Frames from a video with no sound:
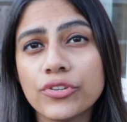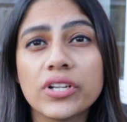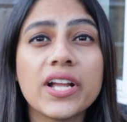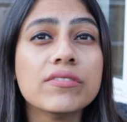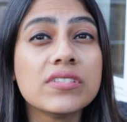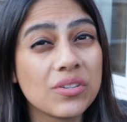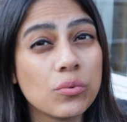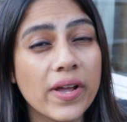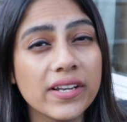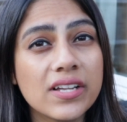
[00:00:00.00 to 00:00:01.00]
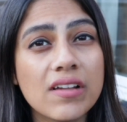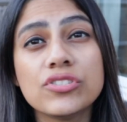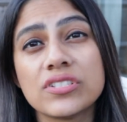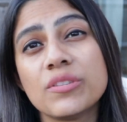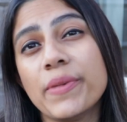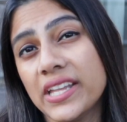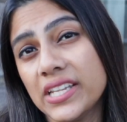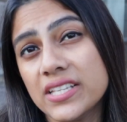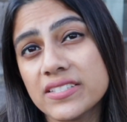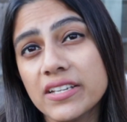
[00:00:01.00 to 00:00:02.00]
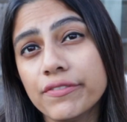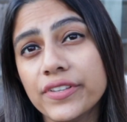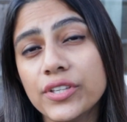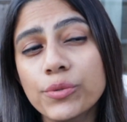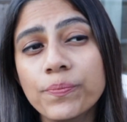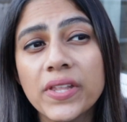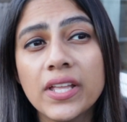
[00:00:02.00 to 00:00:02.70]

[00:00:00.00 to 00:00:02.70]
your accounts into one account just to make it easier for you.